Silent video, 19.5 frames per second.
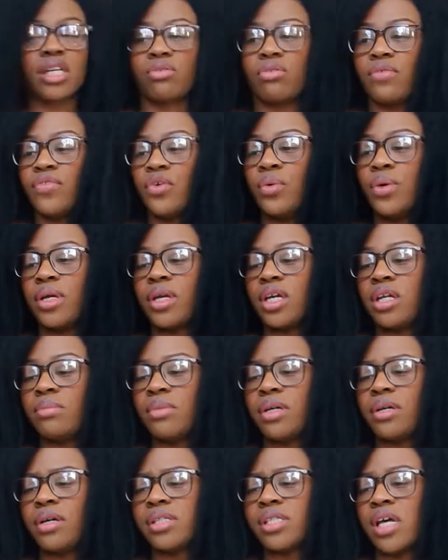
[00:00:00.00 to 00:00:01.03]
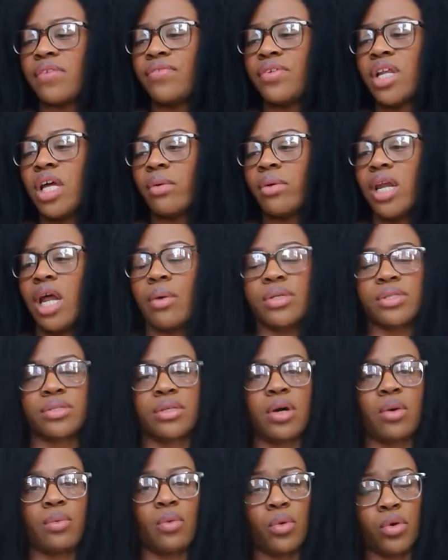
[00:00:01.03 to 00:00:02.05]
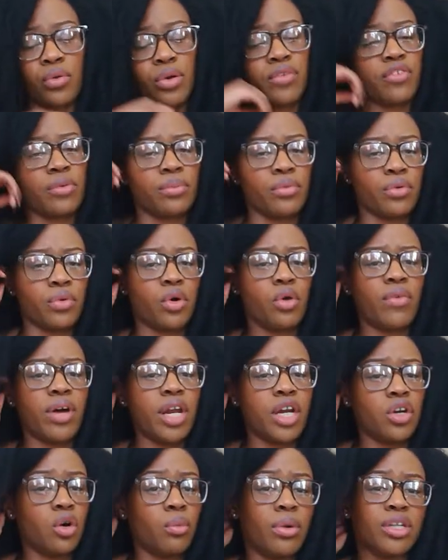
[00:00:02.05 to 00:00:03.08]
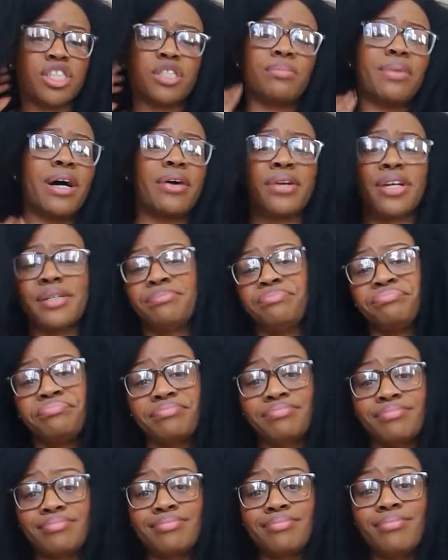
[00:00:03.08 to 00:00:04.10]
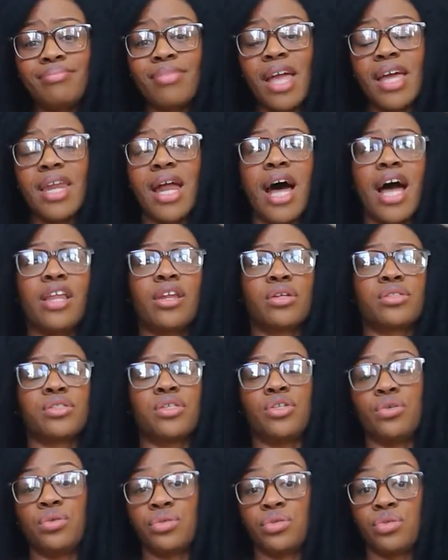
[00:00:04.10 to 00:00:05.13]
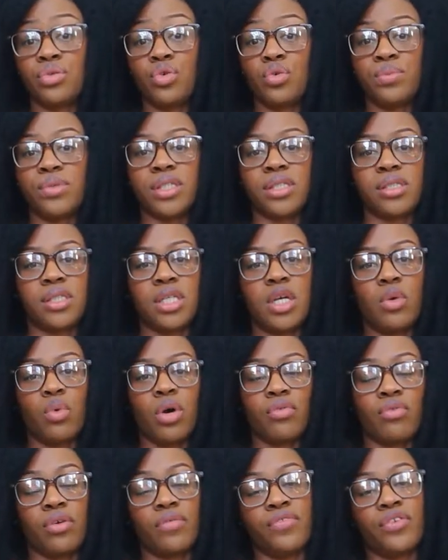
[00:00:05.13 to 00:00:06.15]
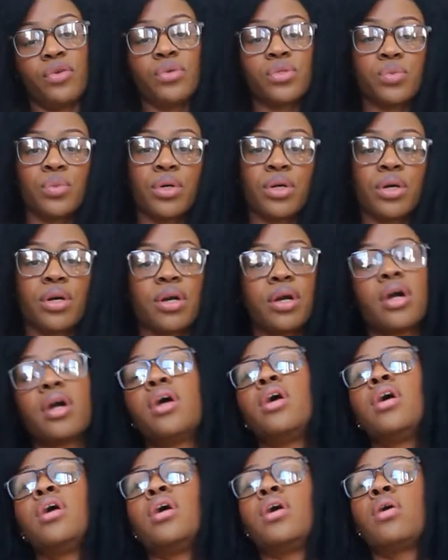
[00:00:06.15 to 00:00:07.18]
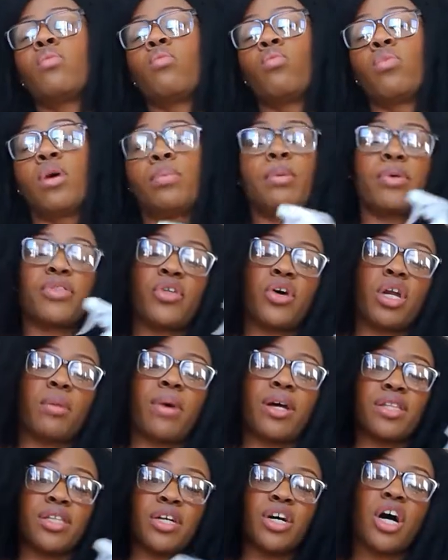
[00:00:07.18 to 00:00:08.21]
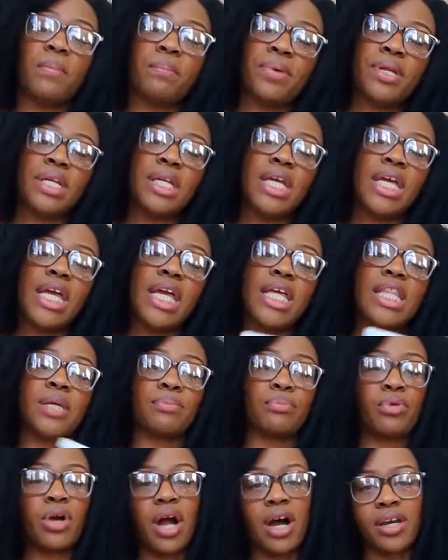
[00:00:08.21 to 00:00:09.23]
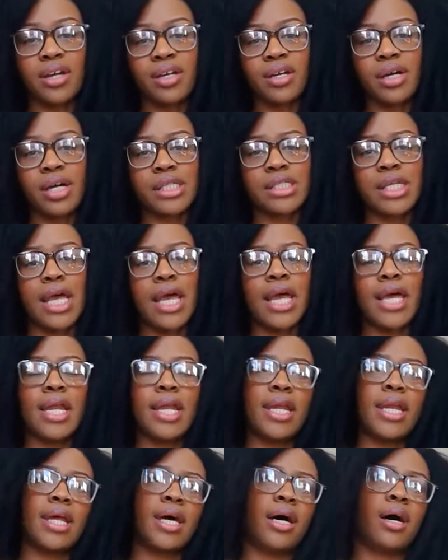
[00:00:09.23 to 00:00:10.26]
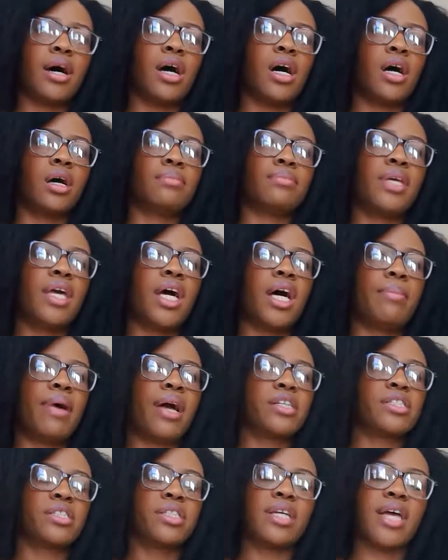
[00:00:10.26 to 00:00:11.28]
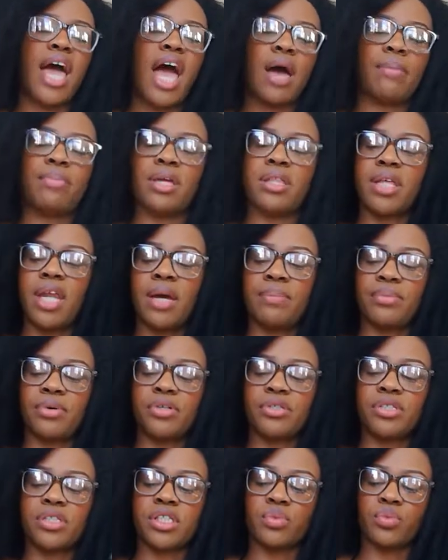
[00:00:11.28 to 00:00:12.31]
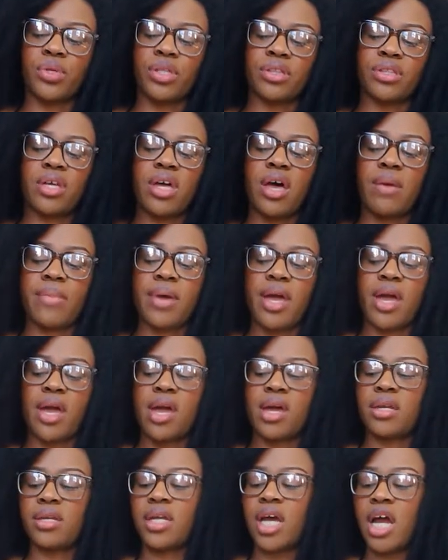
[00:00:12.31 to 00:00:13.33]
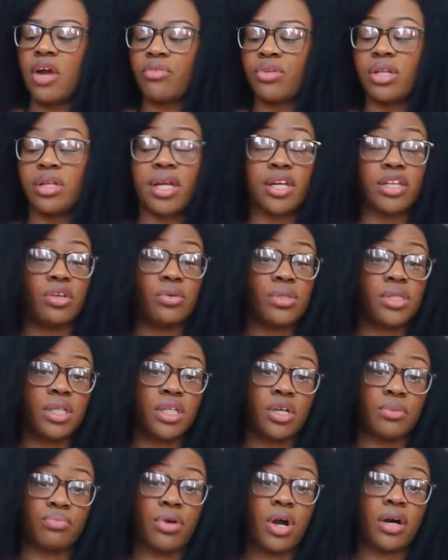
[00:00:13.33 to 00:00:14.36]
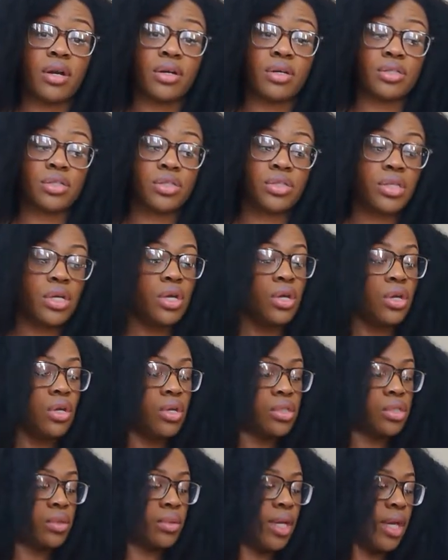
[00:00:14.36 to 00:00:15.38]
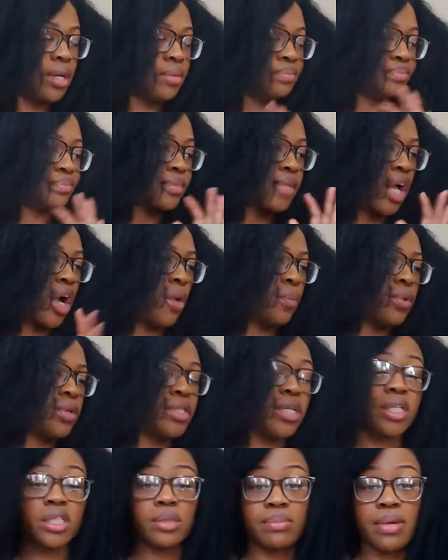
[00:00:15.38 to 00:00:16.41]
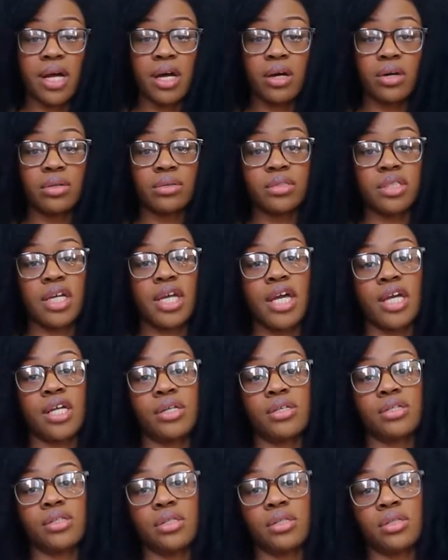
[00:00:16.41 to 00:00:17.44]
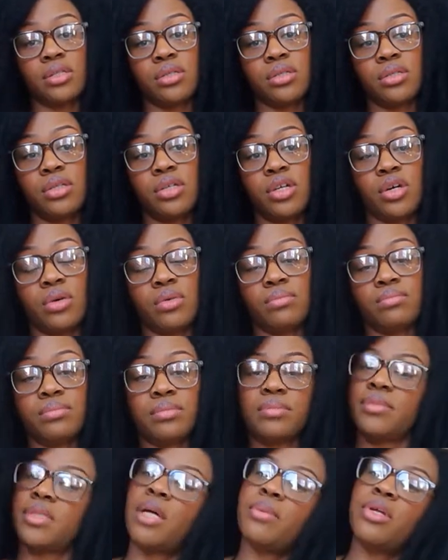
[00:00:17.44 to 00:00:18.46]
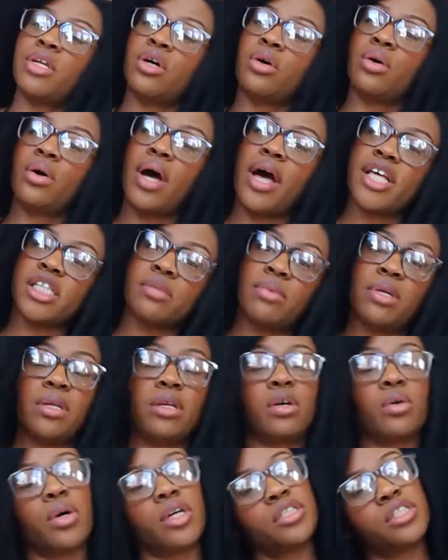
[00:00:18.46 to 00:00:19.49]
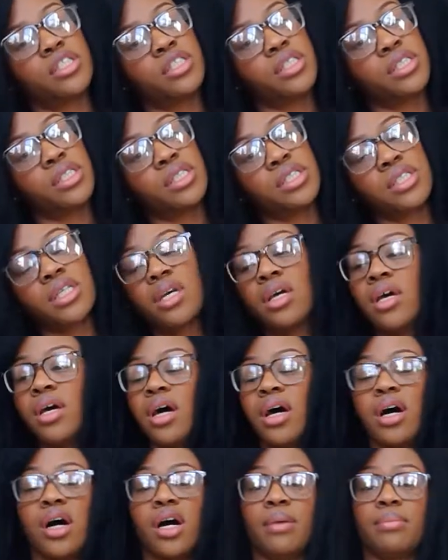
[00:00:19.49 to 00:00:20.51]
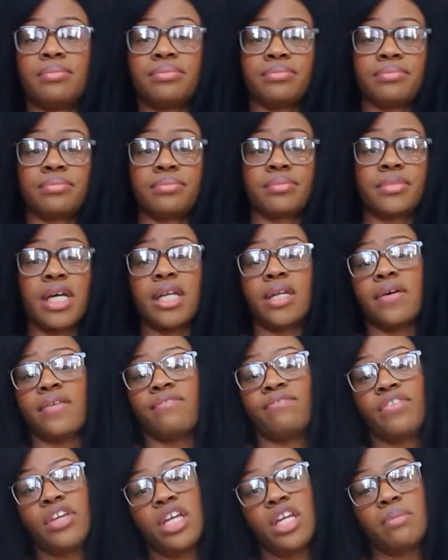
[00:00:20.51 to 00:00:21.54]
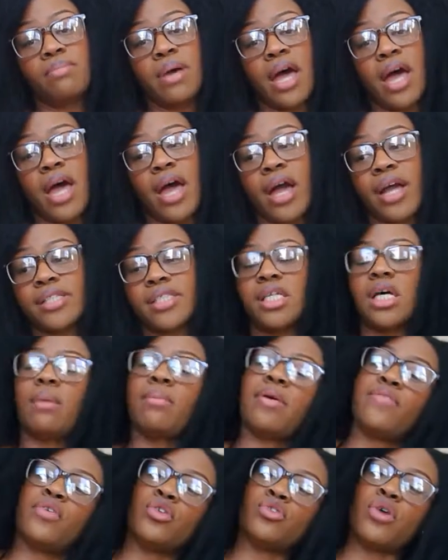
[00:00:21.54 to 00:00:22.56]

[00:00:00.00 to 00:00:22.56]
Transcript: like reviewing it because I feel like when I was ordering from Grove, I didn't know much about it. And I looked to YouTube to see what reviews were, what people thought about the company, the products, and yeah, I'm actually happy that I purchased with them, and I really like using their products. So yeah, I hope you check them out, and you know, let me know, ask me any questions. I love feedback. Tell me if you